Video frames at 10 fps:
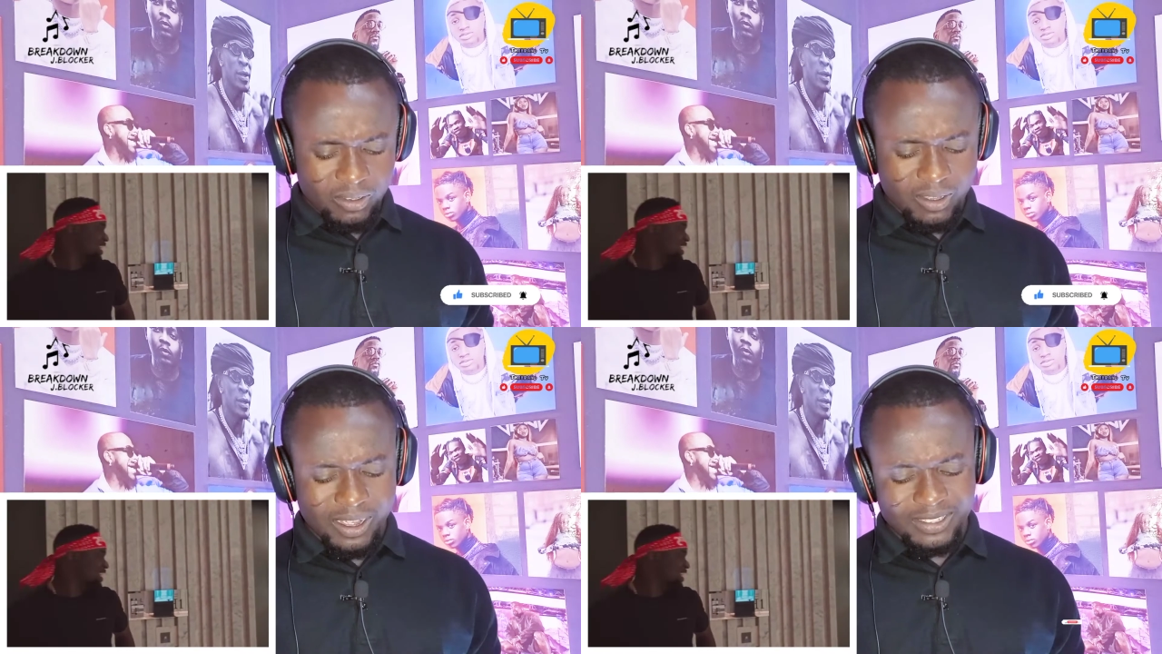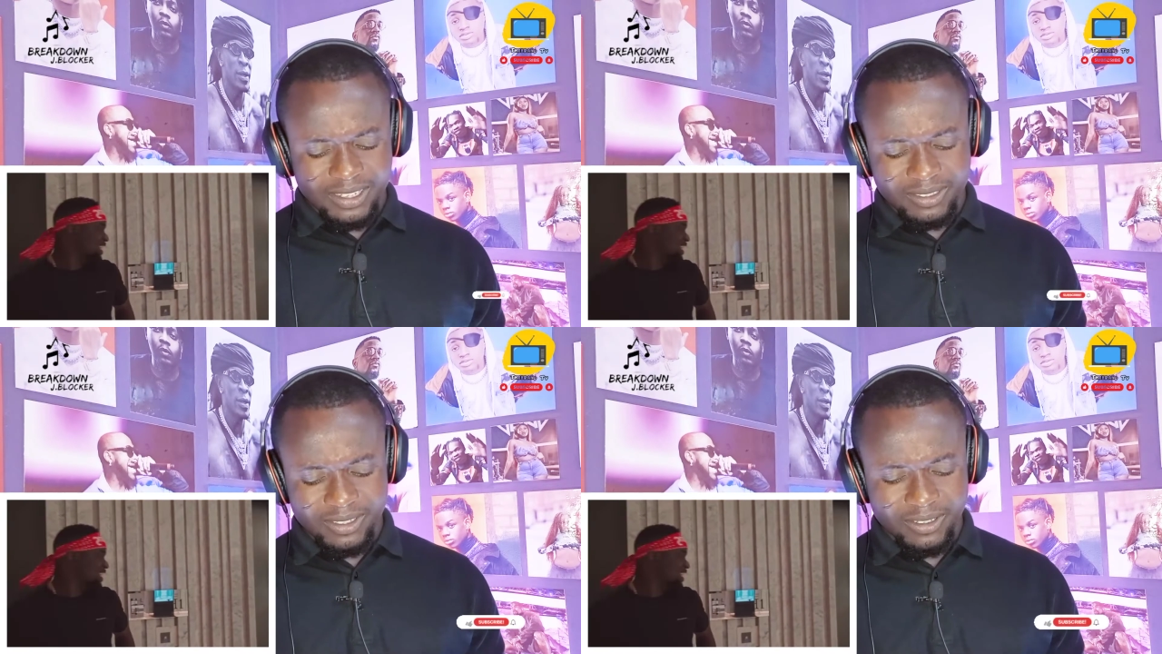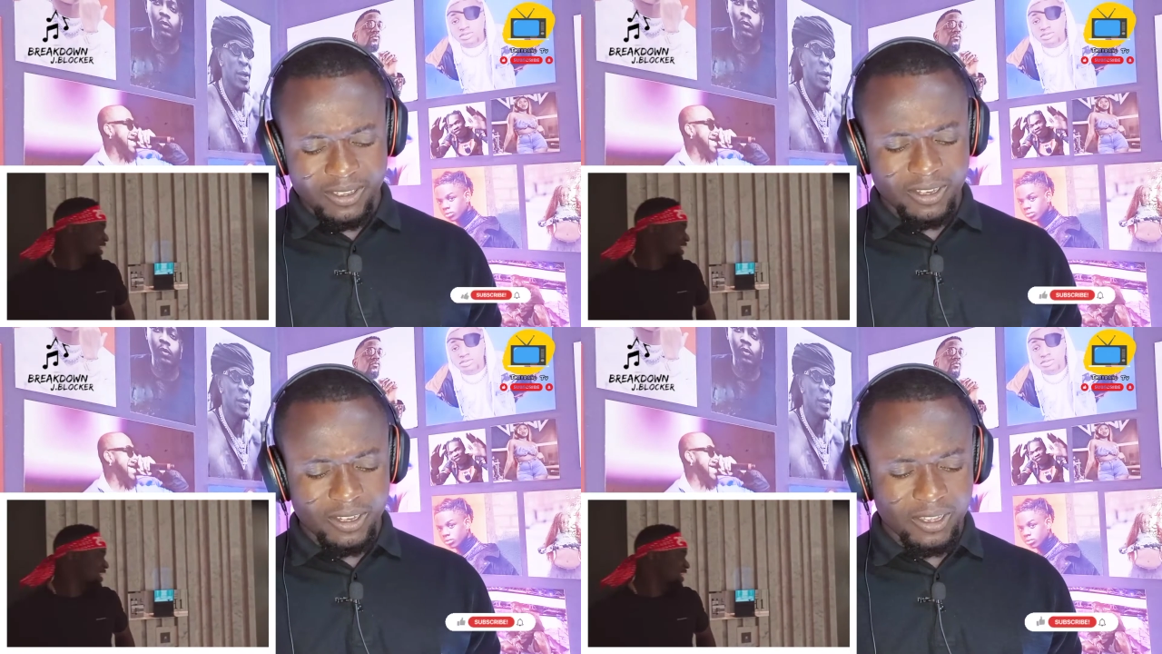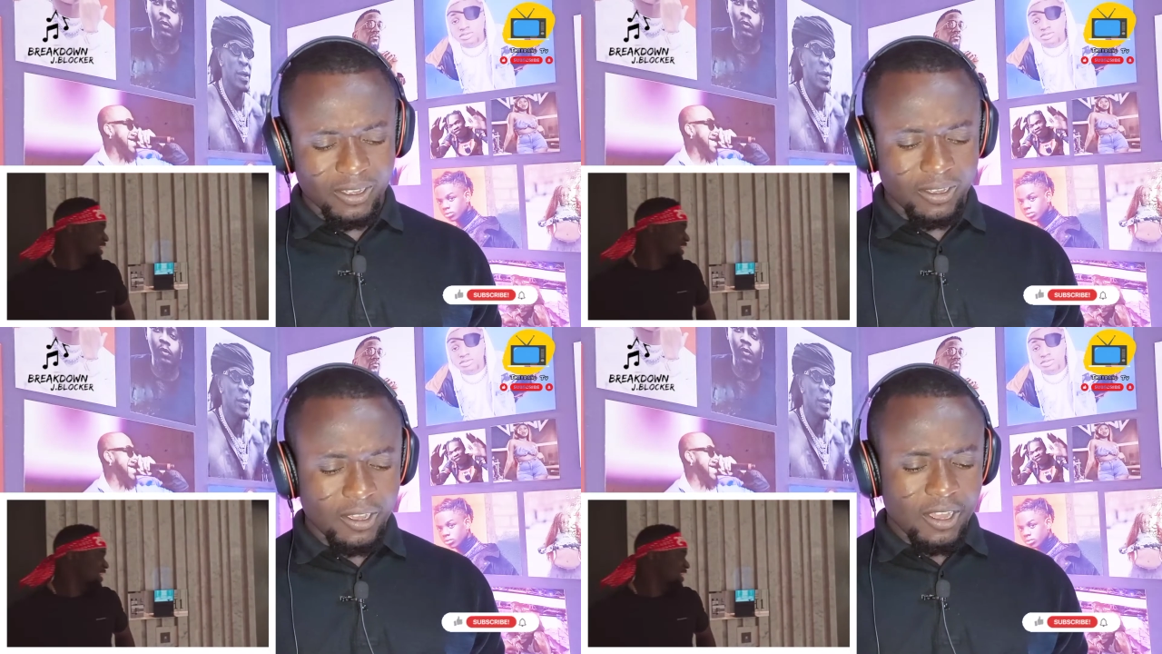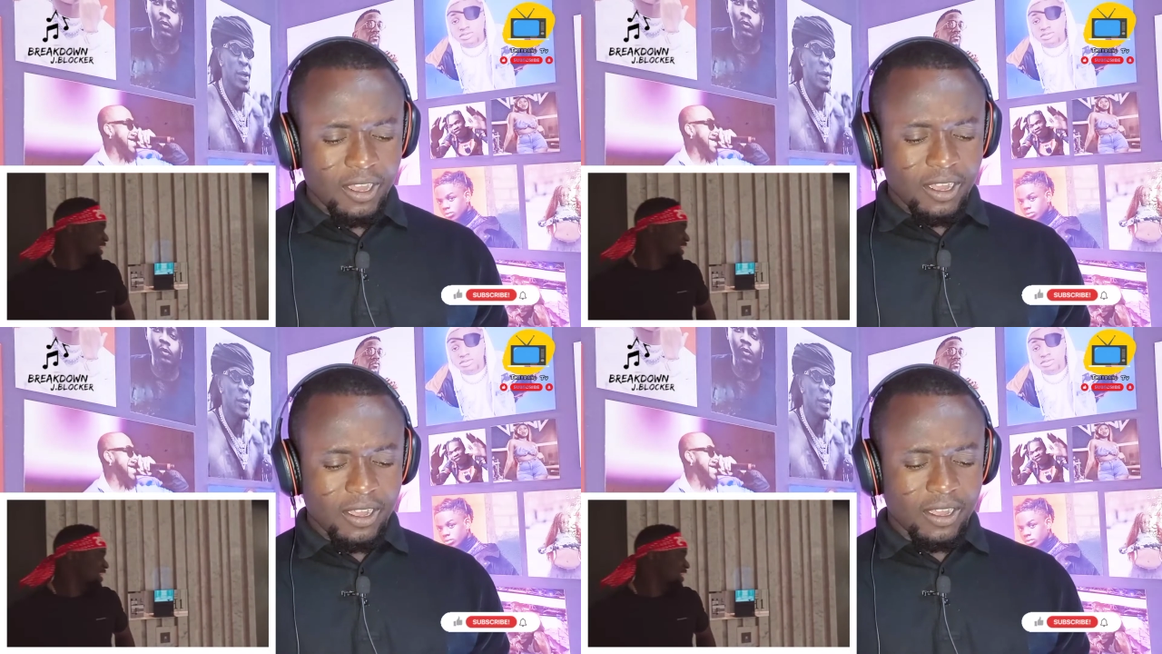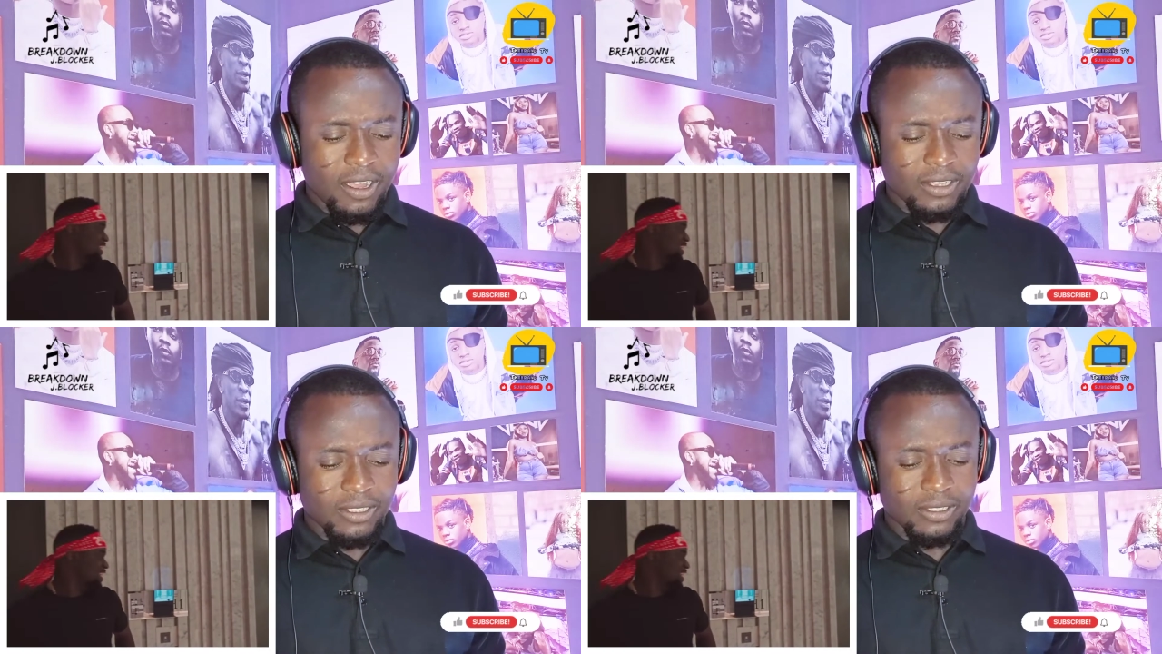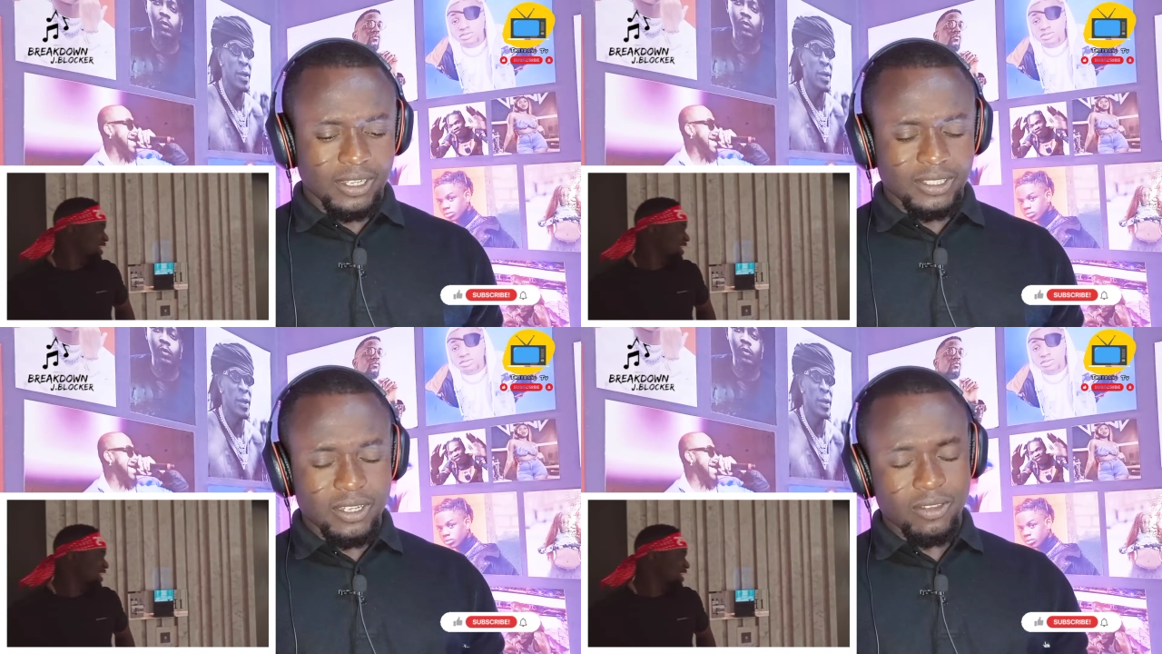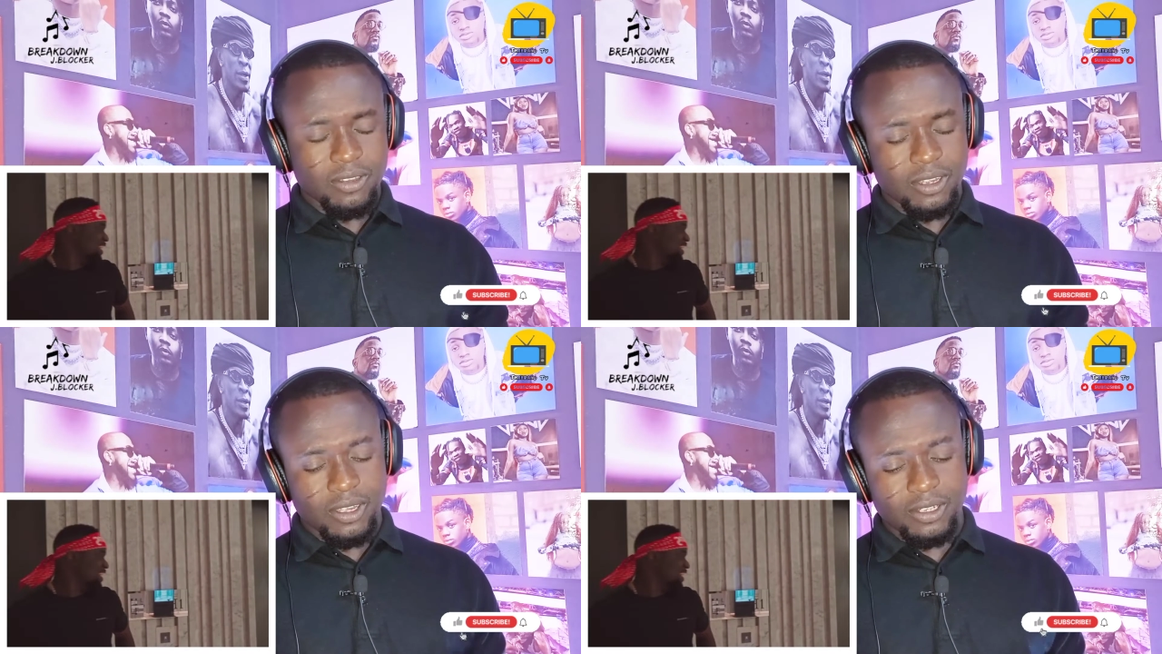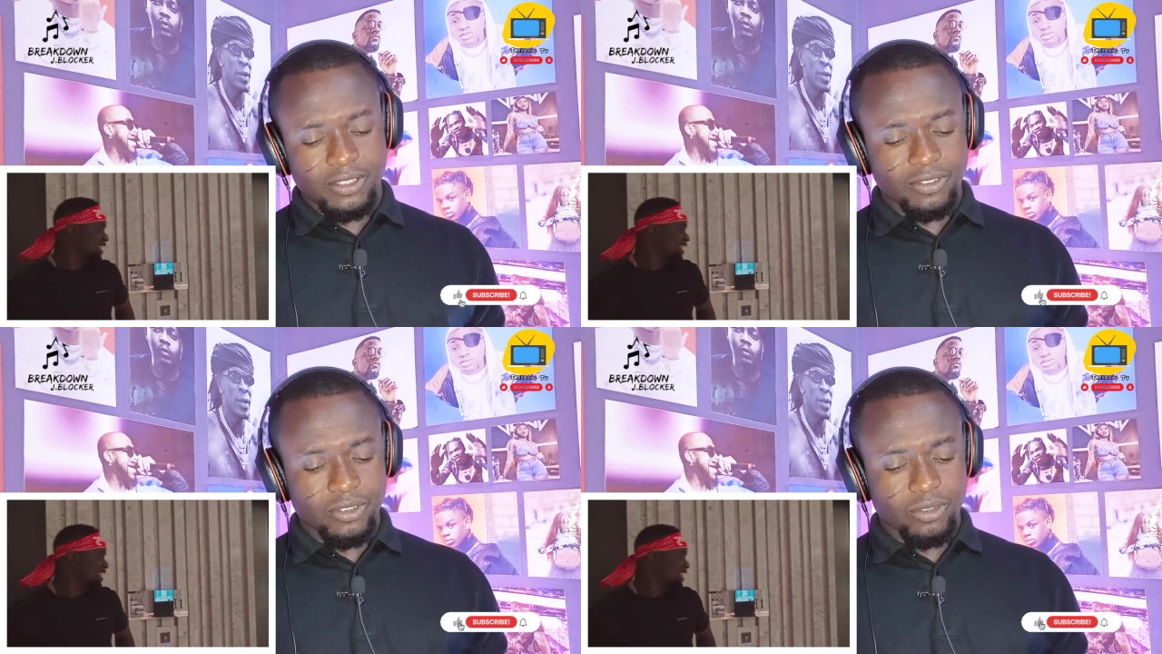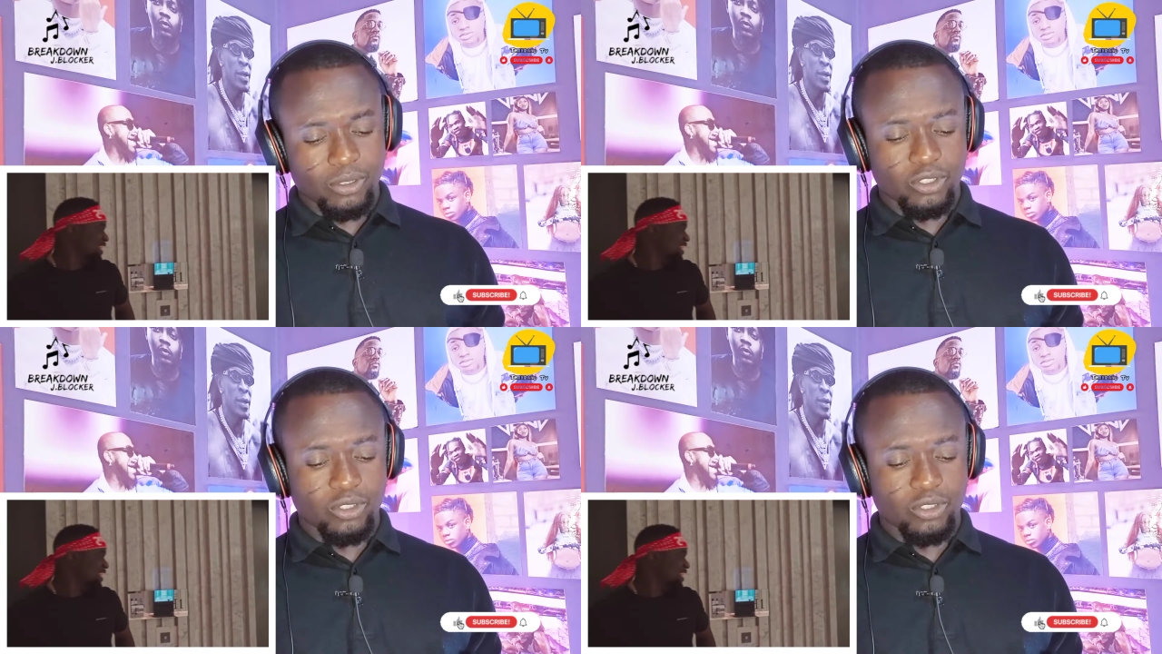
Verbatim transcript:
Speaker 1: Yeah, as I said earlier, uh, I said I think uh, this video was